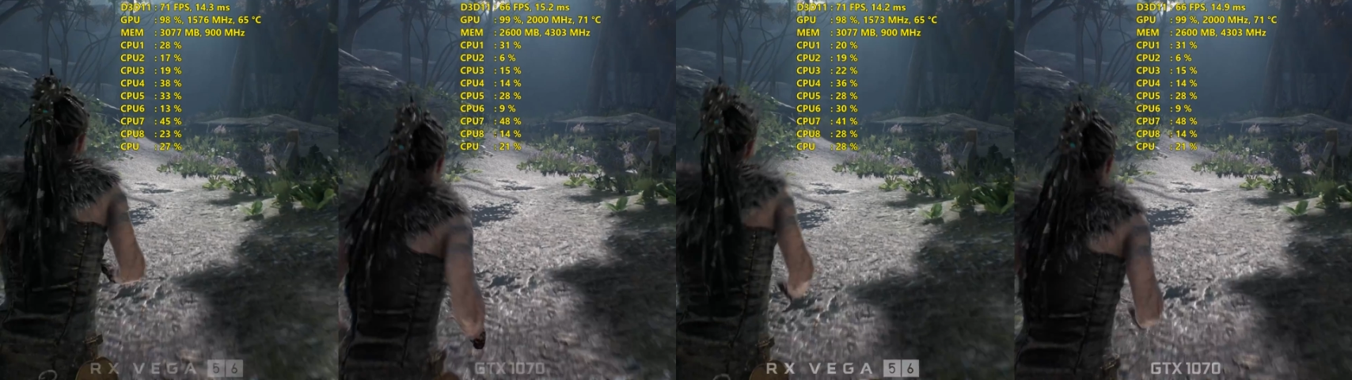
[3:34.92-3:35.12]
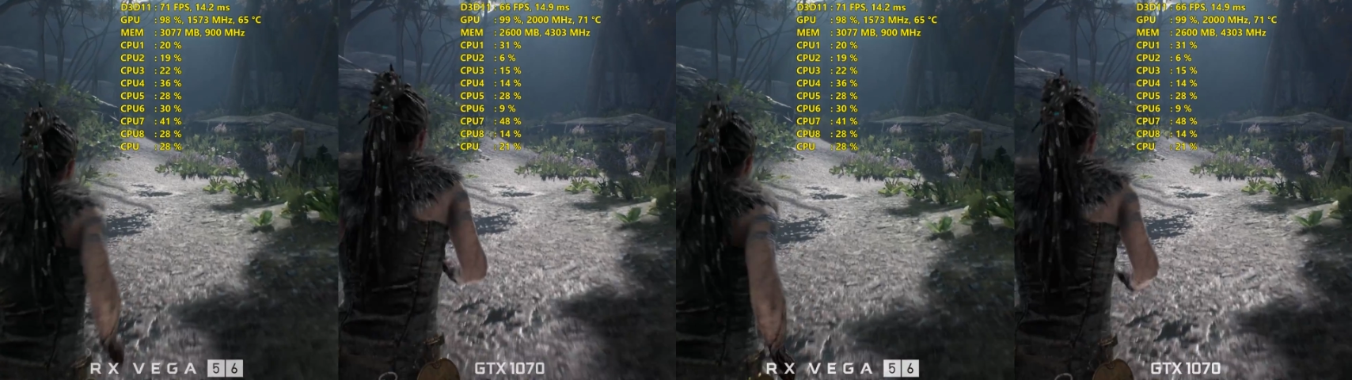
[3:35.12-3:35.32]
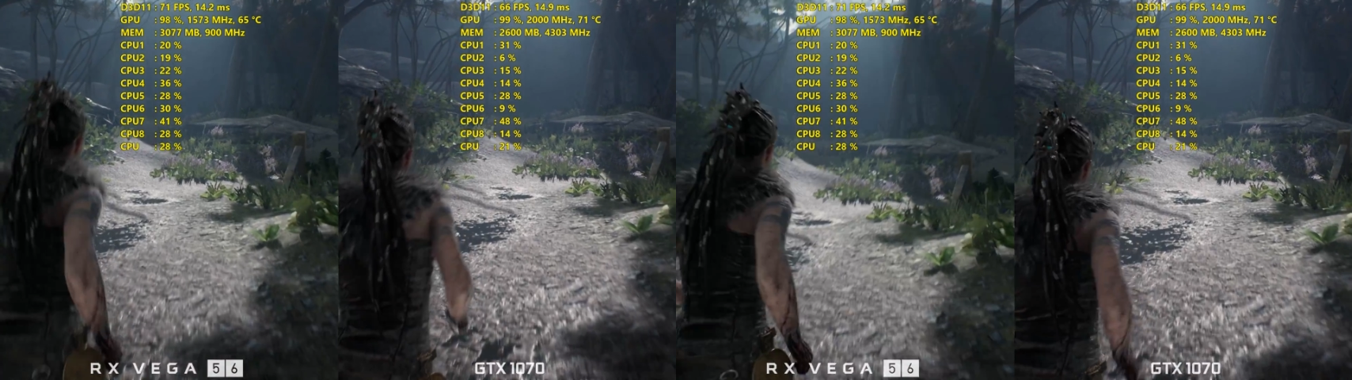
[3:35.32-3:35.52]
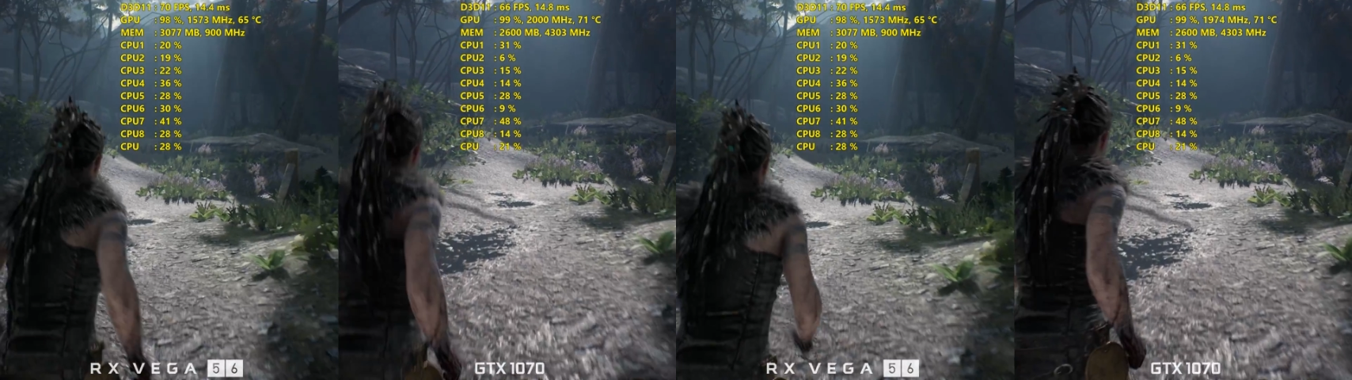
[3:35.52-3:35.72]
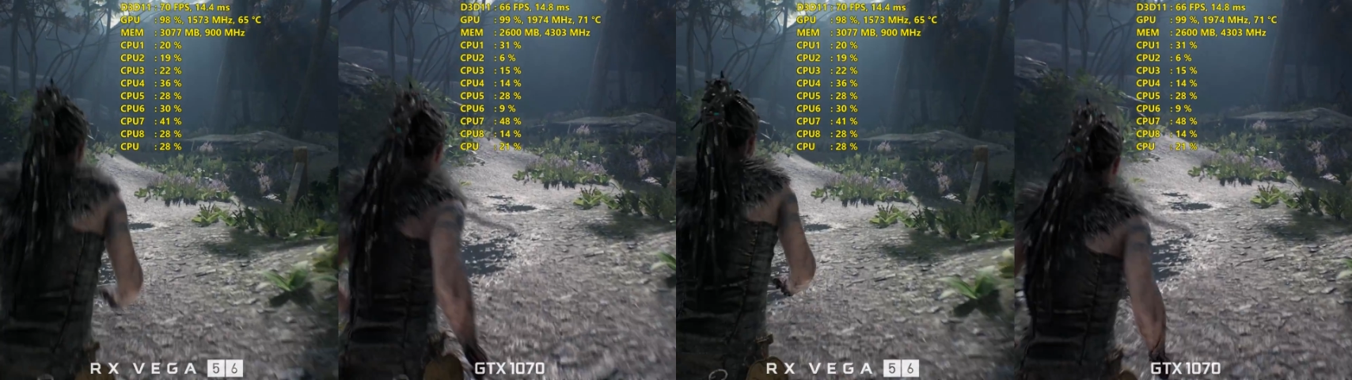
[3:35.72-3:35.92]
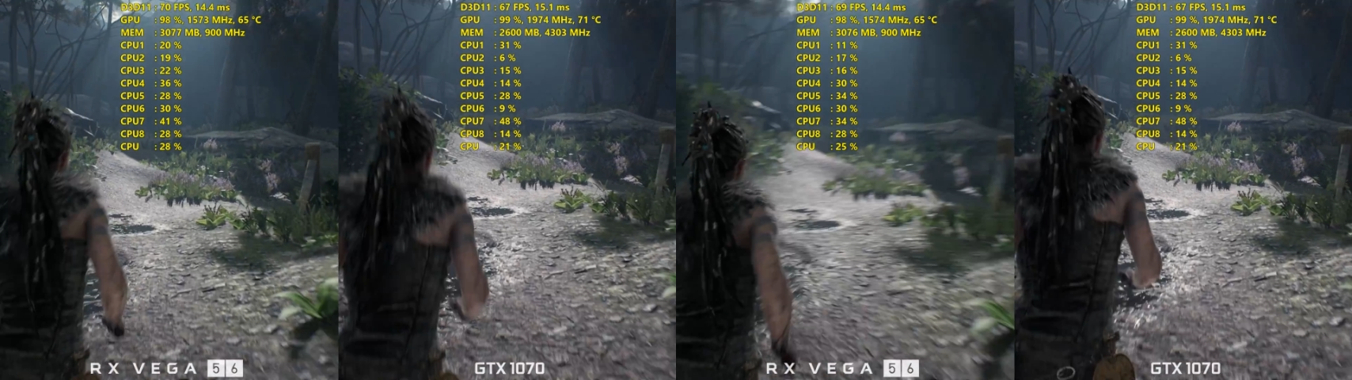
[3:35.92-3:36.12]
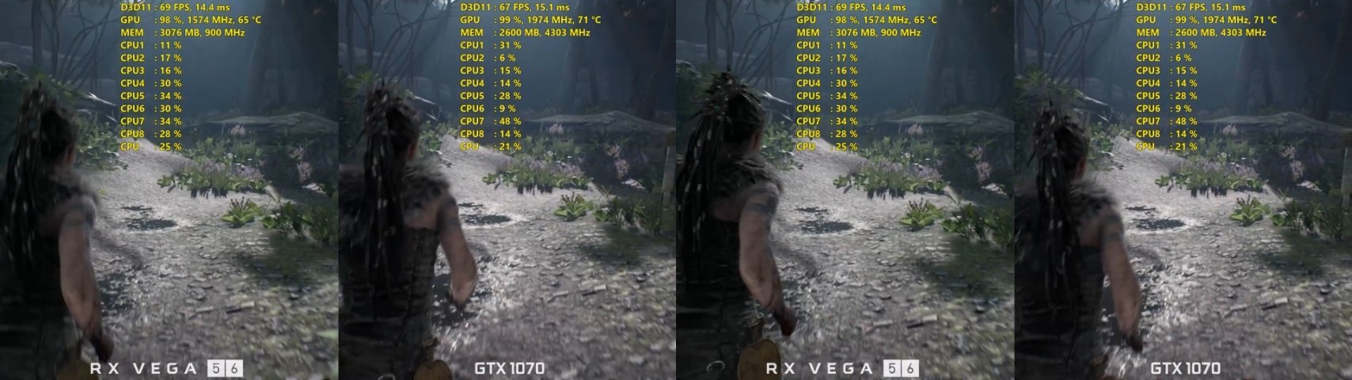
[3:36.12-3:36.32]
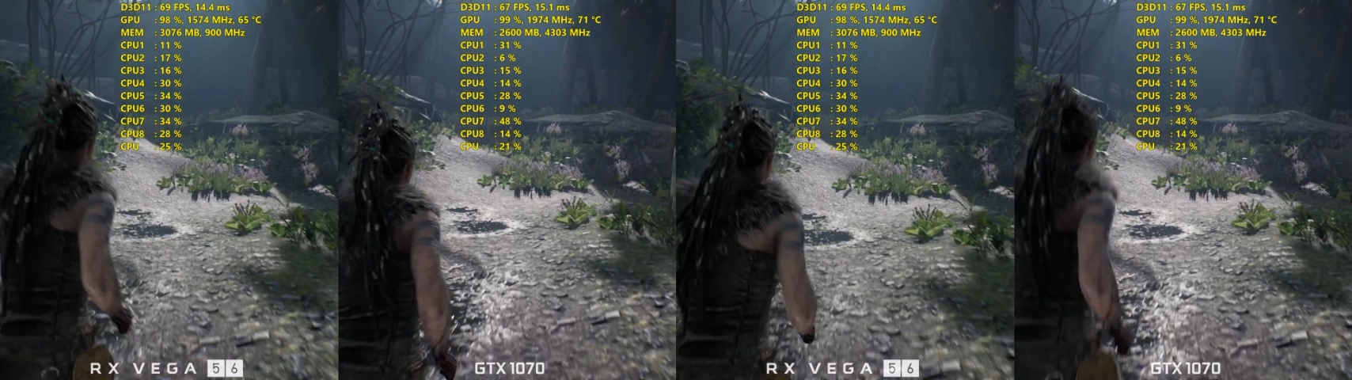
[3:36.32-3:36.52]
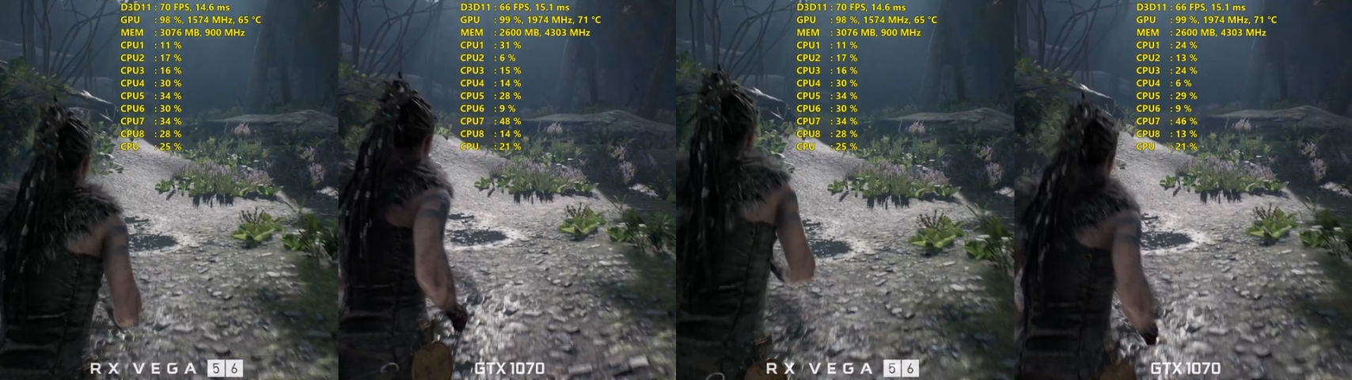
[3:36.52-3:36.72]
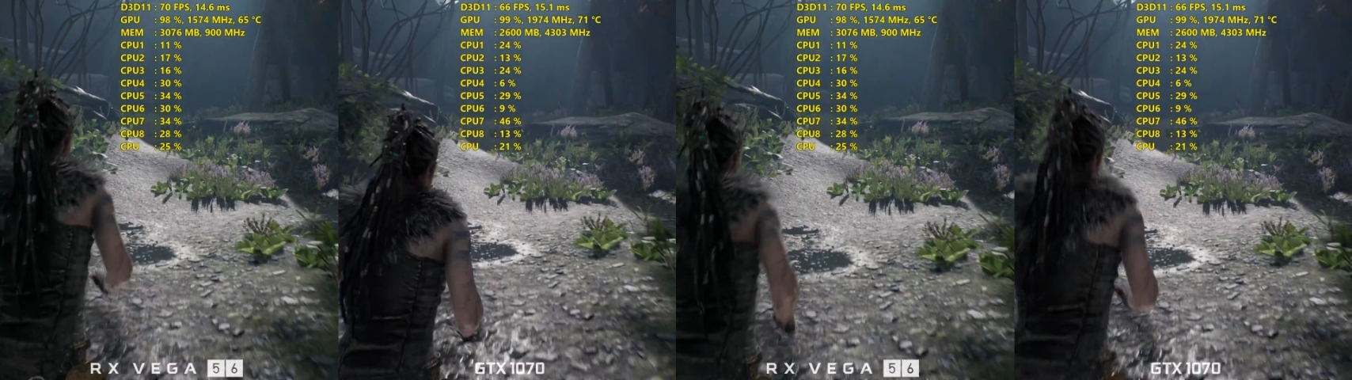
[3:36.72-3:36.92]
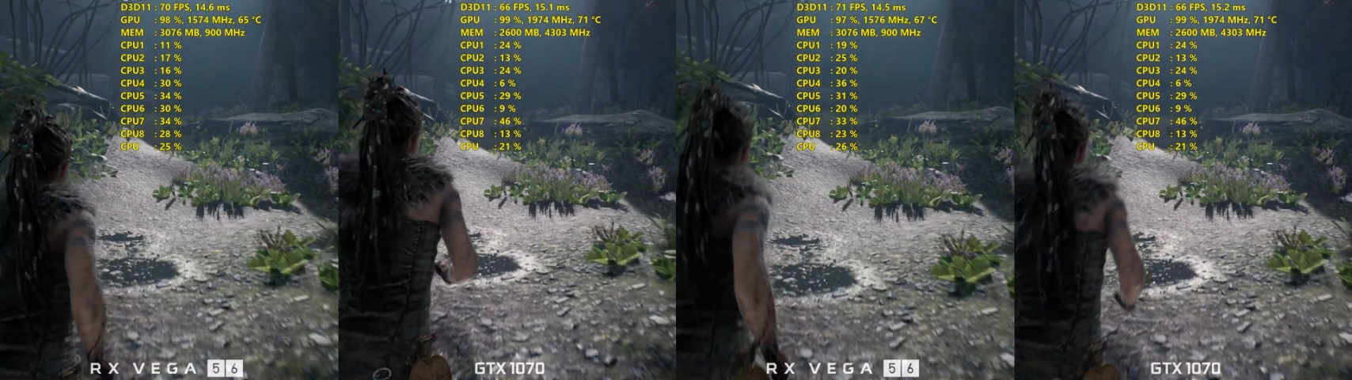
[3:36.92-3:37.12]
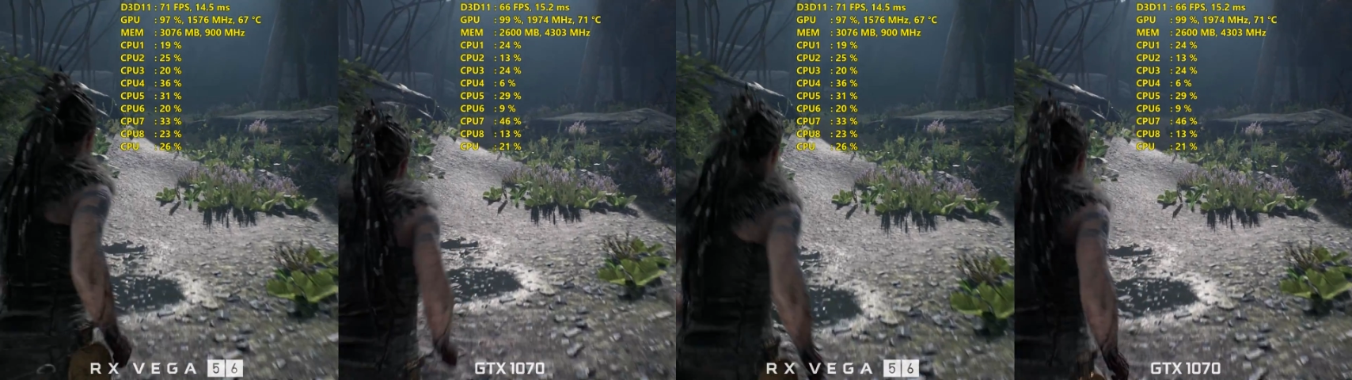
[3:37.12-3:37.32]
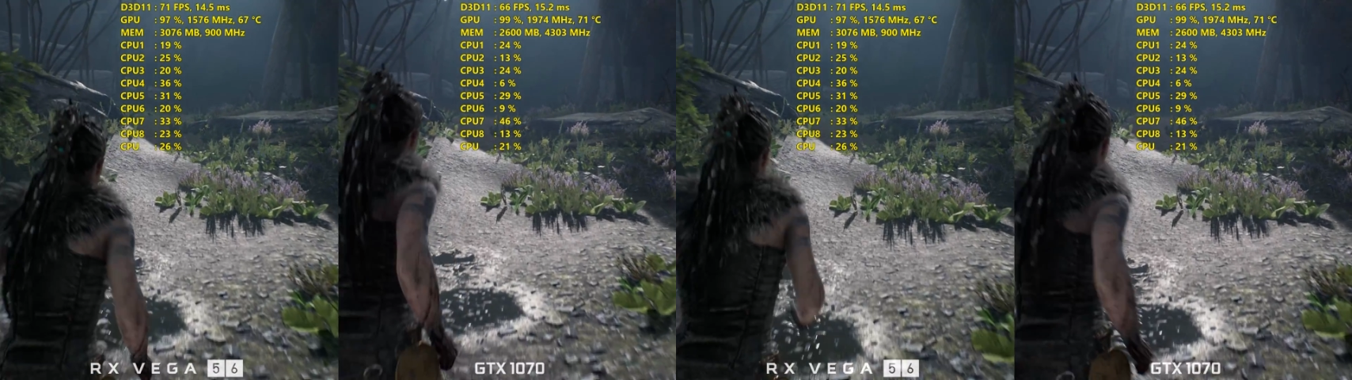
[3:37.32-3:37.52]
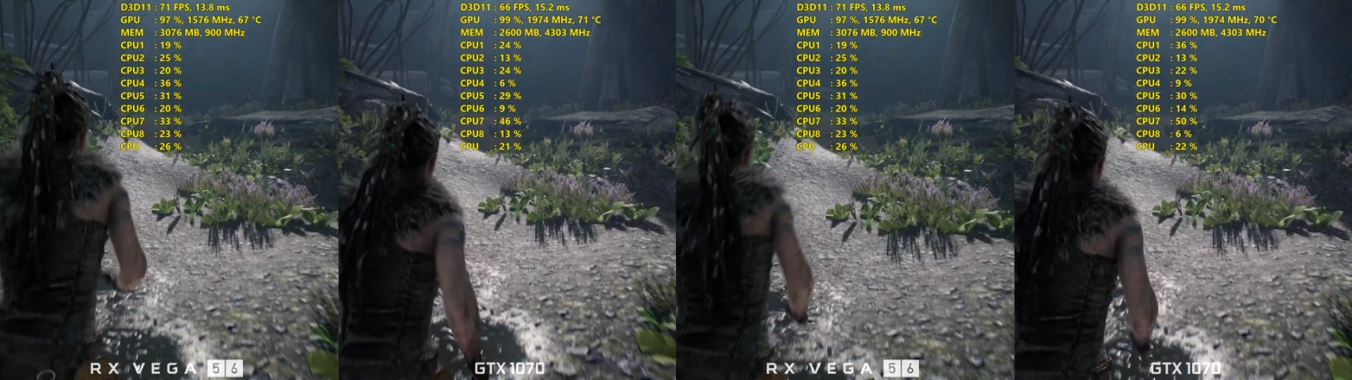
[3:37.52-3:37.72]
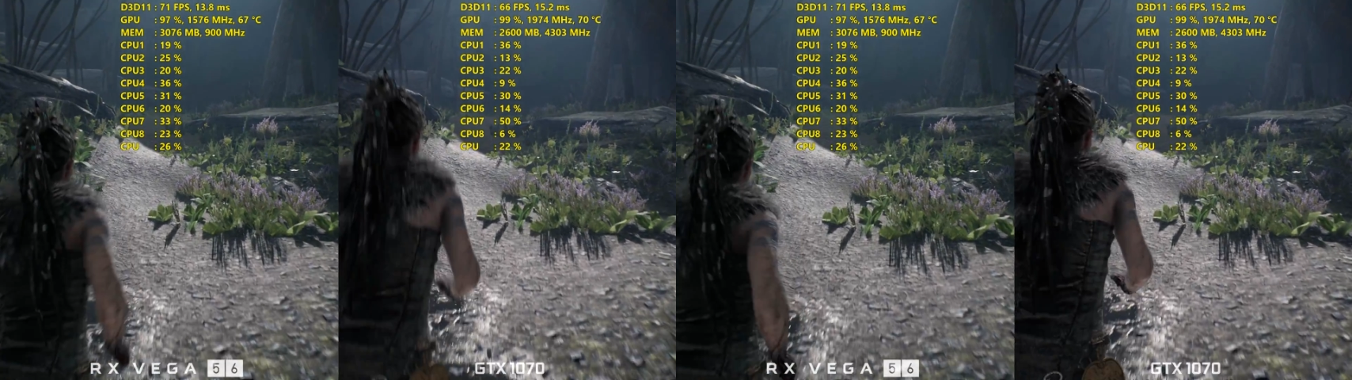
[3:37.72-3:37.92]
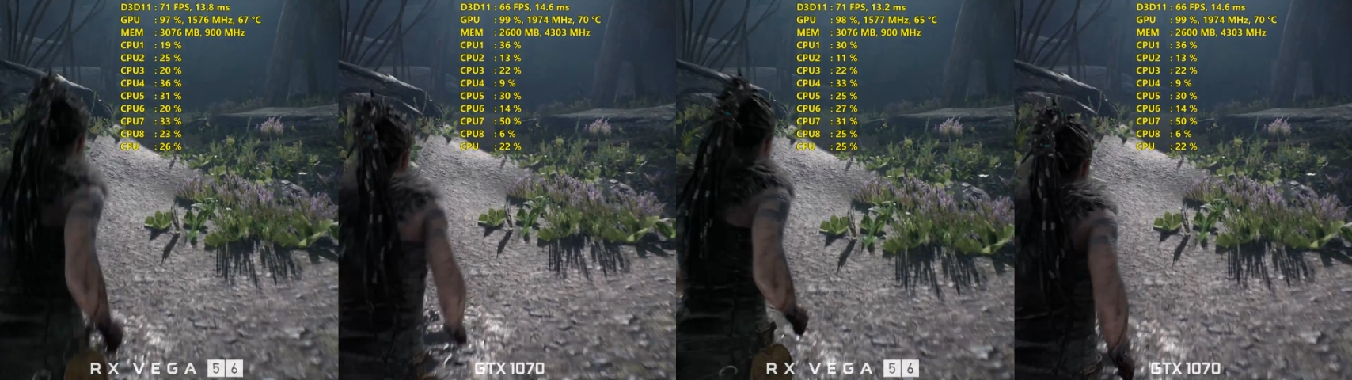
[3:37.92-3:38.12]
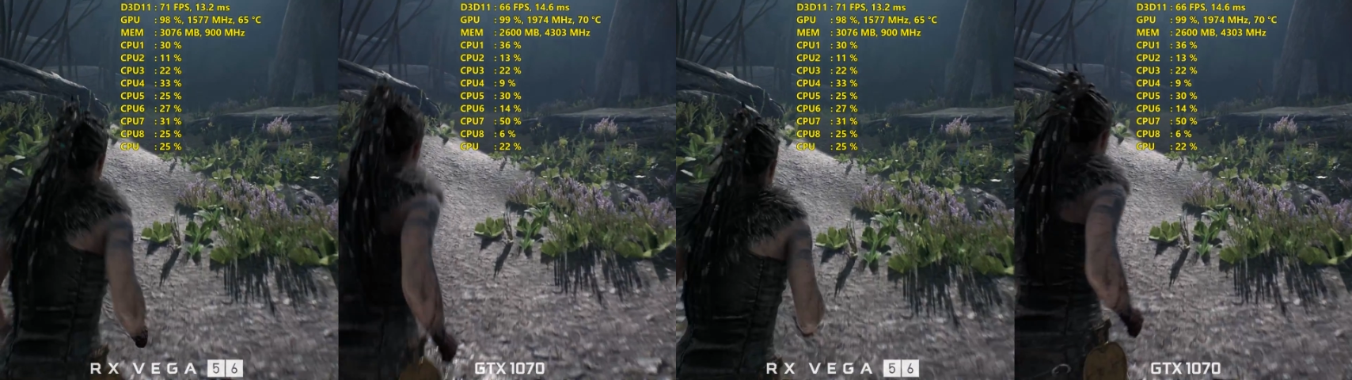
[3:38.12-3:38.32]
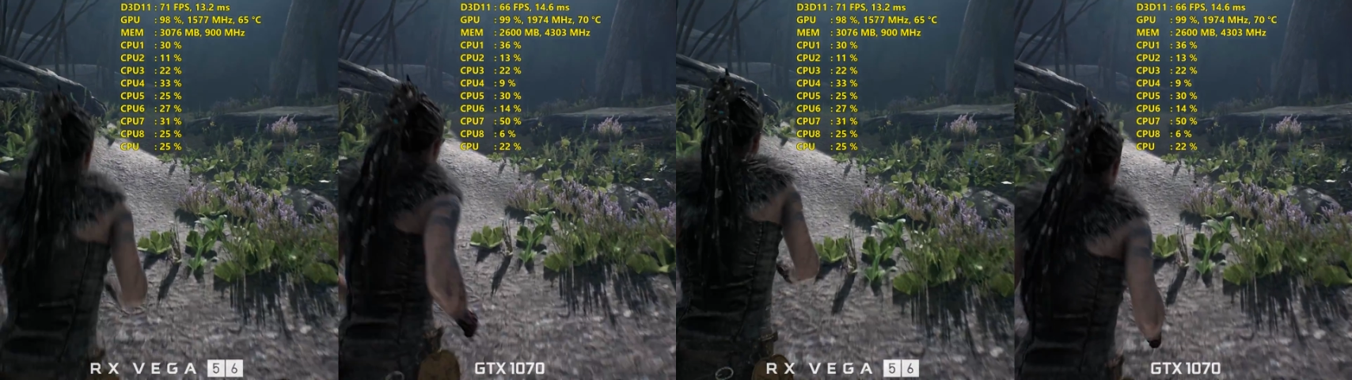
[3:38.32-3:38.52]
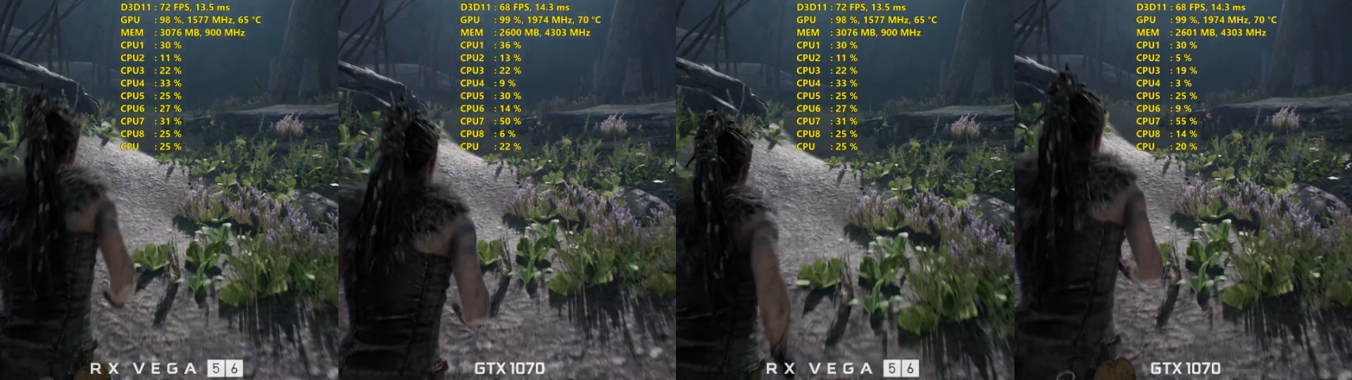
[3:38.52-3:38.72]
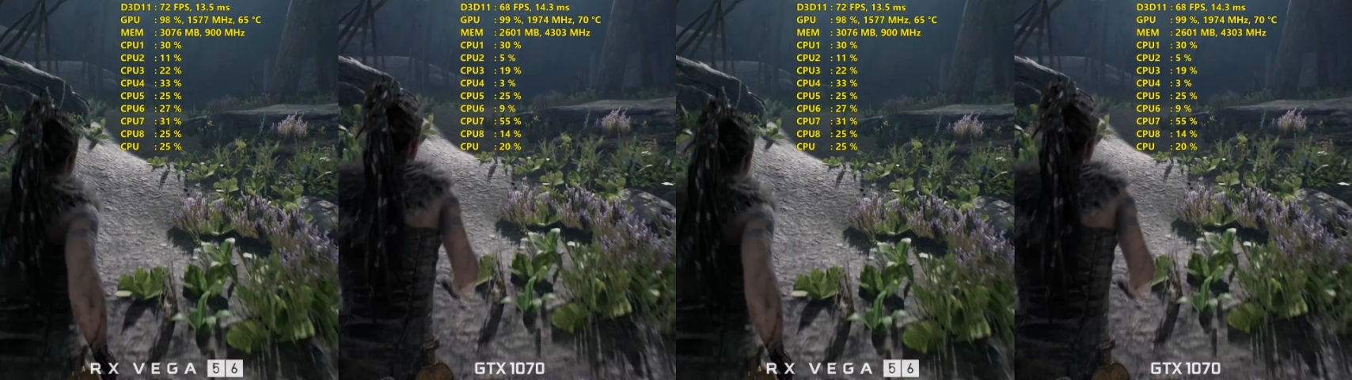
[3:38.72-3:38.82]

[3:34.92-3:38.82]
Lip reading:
No face is visible, so there are no lips to read.